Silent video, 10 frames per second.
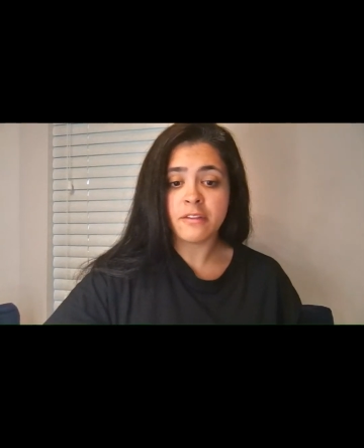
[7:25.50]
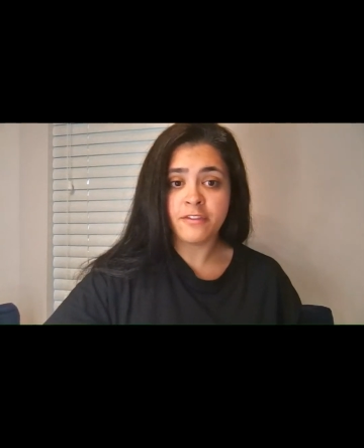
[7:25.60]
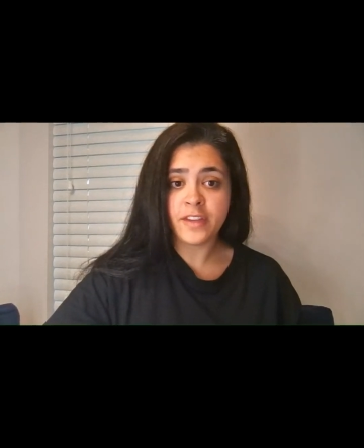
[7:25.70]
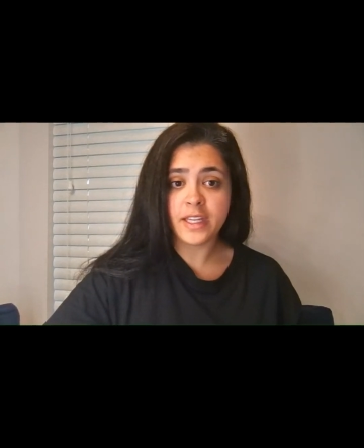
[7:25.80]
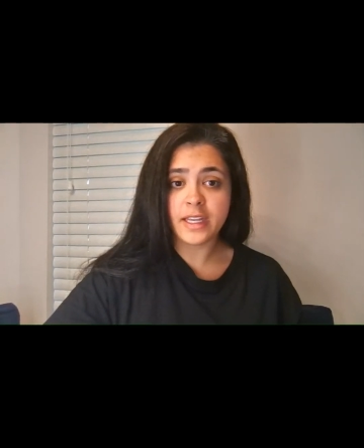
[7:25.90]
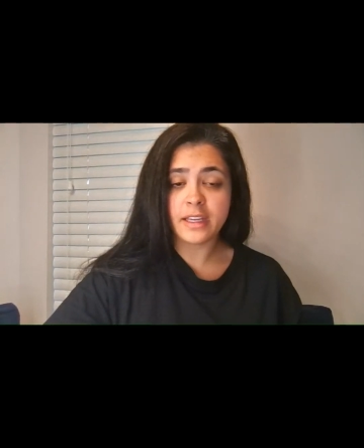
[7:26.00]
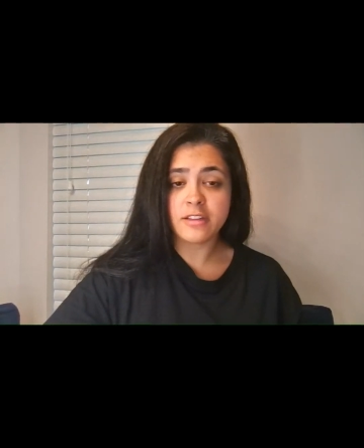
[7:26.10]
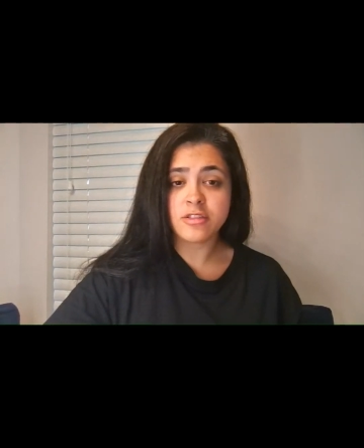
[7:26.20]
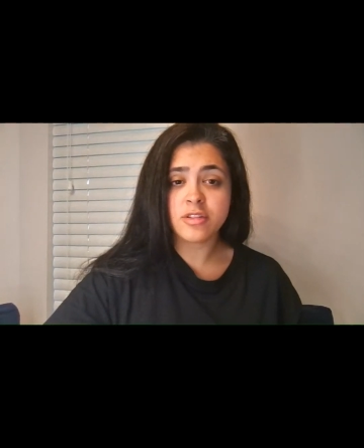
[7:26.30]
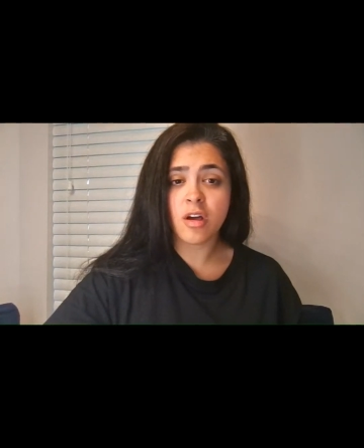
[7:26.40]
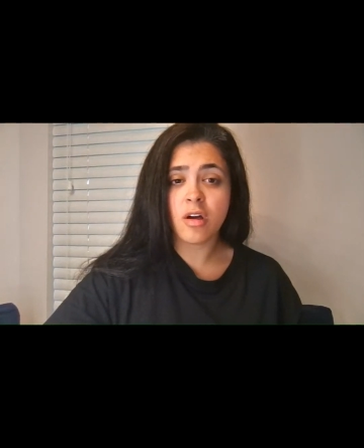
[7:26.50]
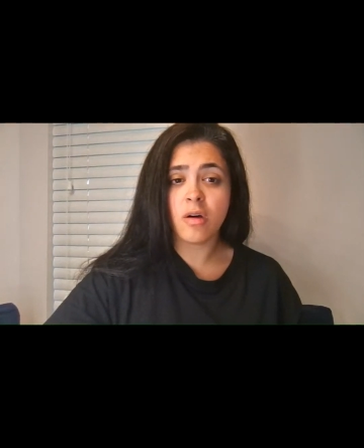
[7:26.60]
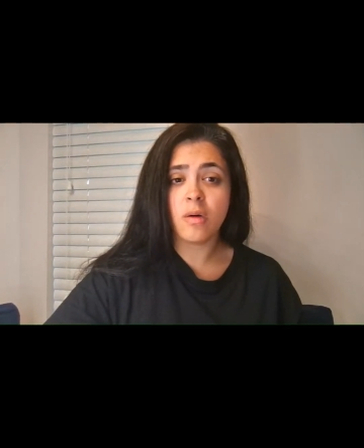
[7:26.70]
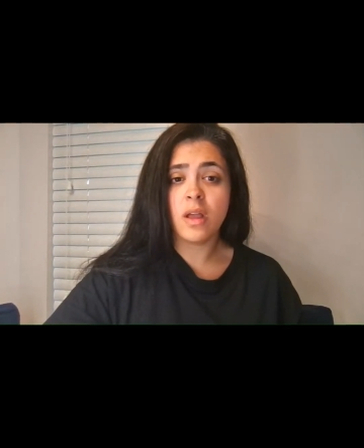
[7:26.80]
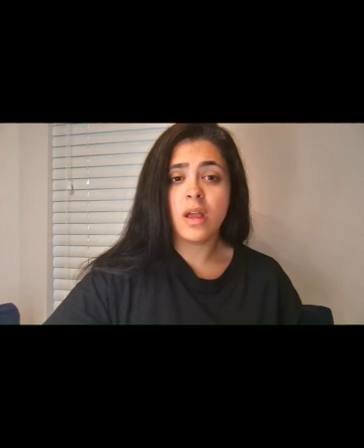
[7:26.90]
feeding.
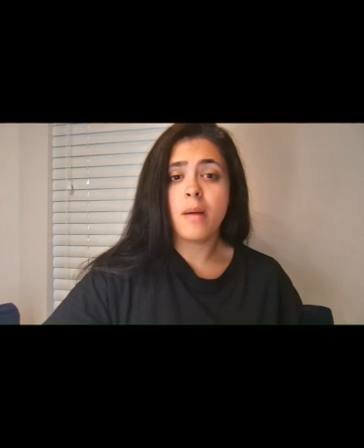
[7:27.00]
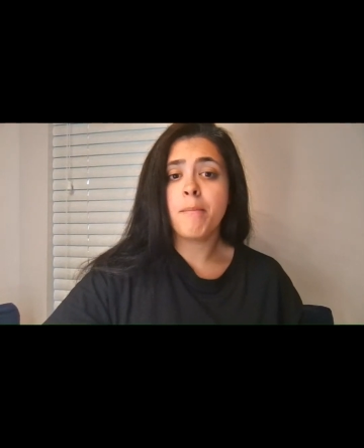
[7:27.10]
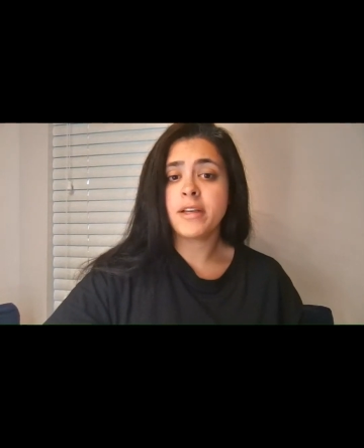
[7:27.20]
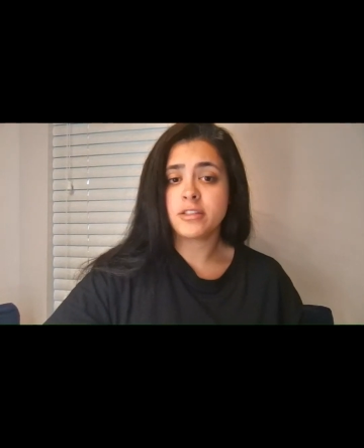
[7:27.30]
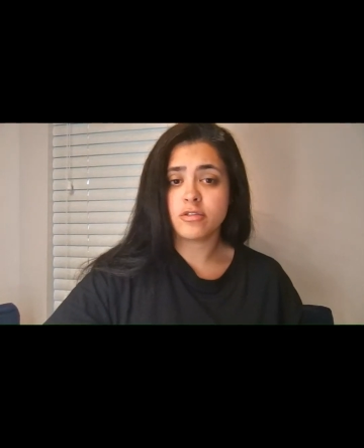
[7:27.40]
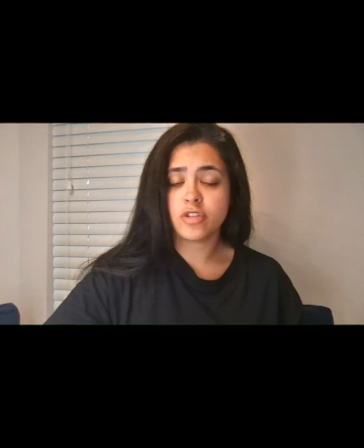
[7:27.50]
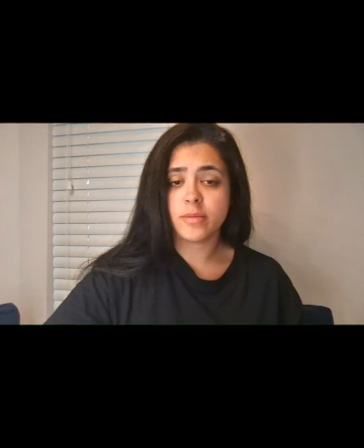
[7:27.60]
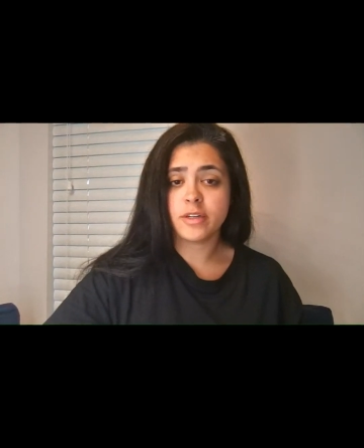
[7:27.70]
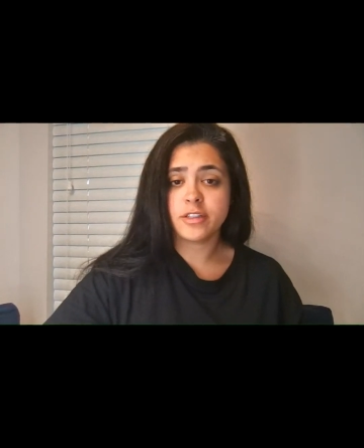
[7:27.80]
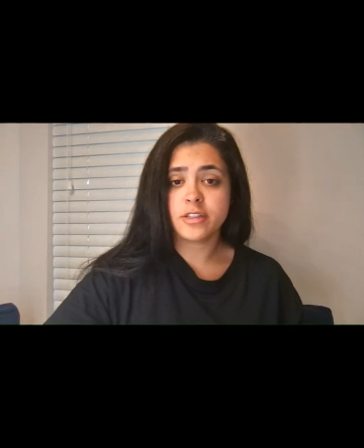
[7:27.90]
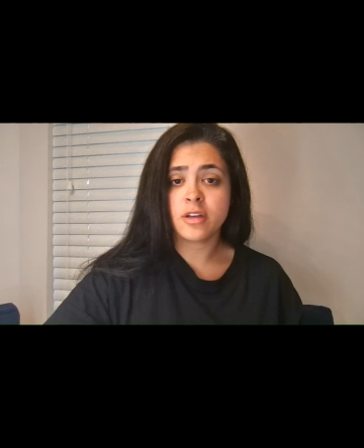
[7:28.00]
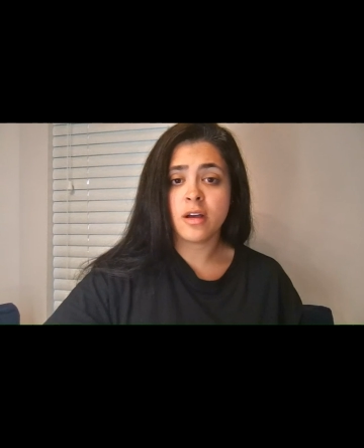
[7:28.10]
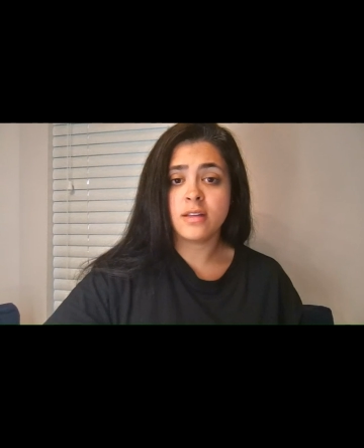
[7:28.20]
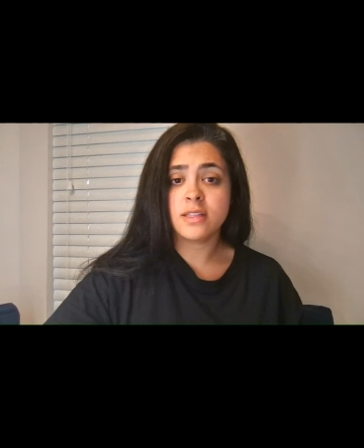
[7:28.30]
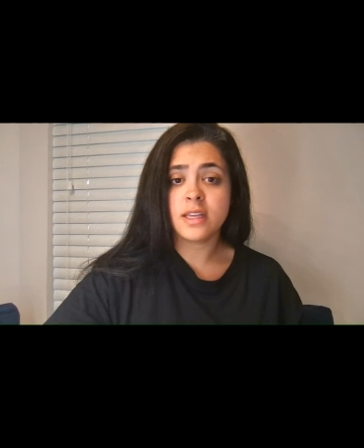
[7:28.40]
So muscle tremors
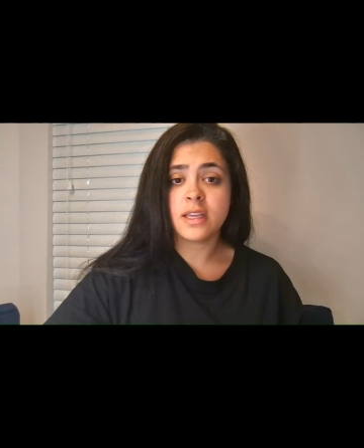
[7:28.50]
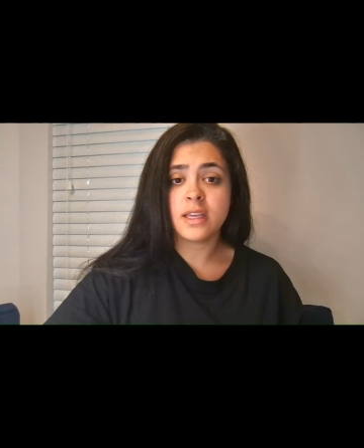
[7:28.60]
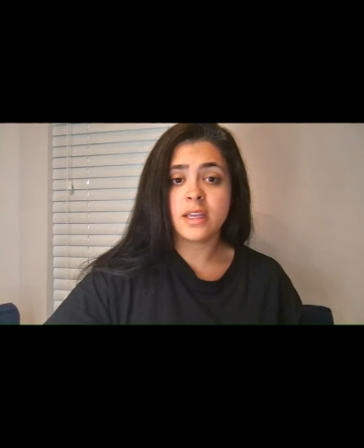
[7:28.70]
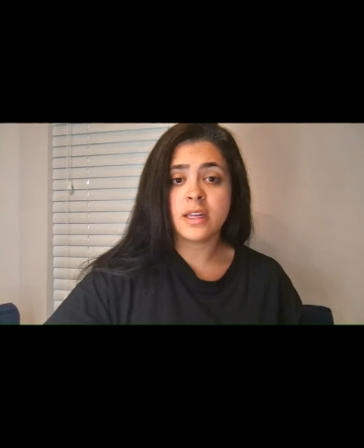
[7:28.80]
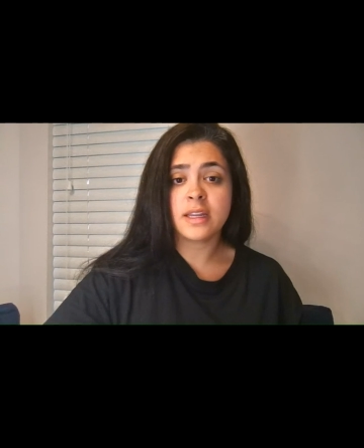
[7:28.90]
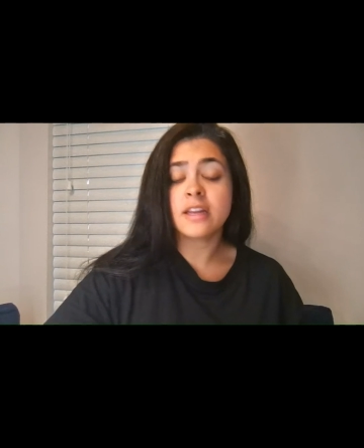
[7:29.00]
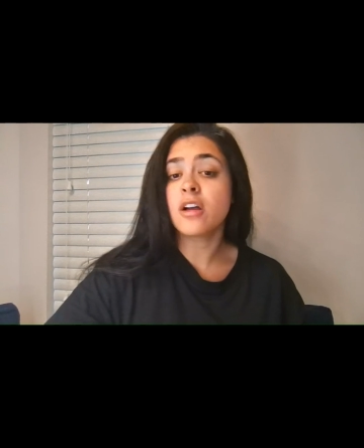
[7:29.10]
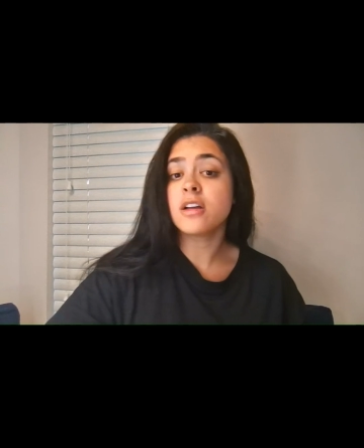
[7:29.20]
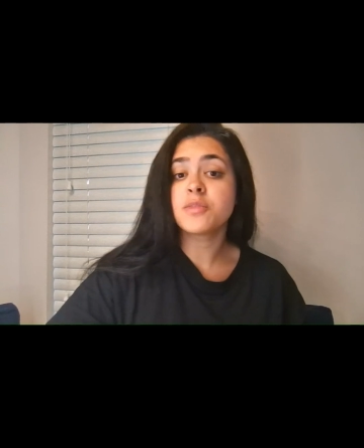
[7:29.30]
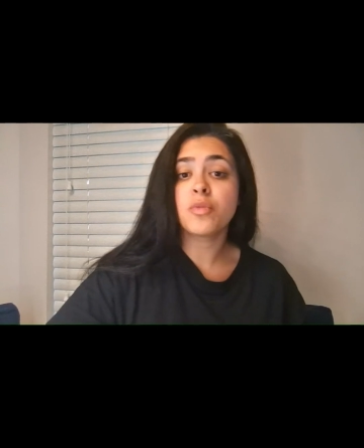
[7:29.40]
can cause